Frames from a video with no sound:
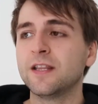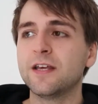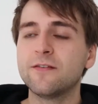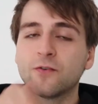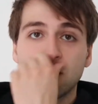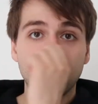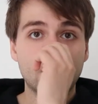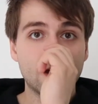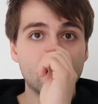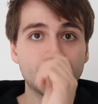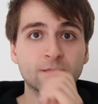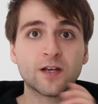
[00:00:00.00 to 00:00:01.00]
They've got
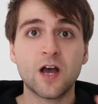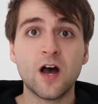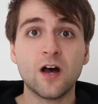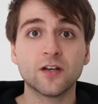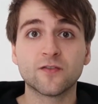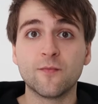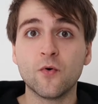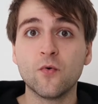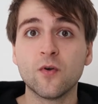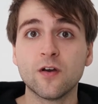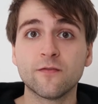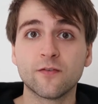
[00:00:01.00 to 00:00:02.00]
cars from
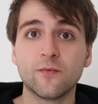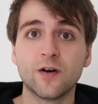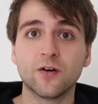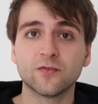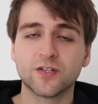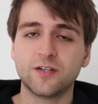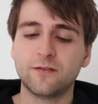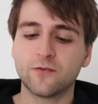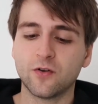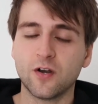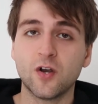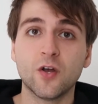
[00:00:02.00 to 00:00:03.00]
all over the world, so you've
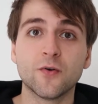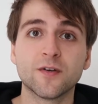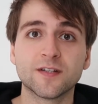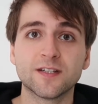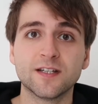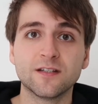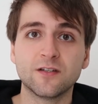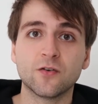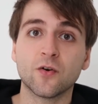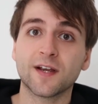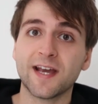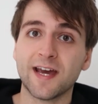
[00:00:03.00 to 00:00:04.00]
got Lotuses,
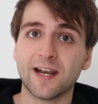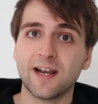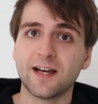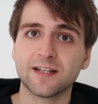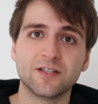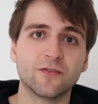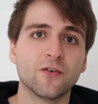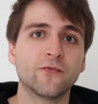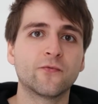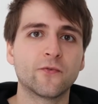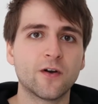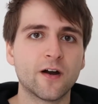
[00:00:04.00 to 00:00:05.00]
you've got Cadillacs, you've got
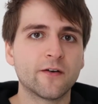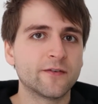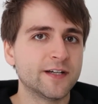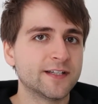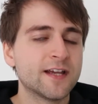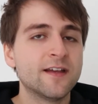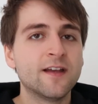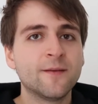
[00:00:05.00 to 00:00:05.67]
Ferraris,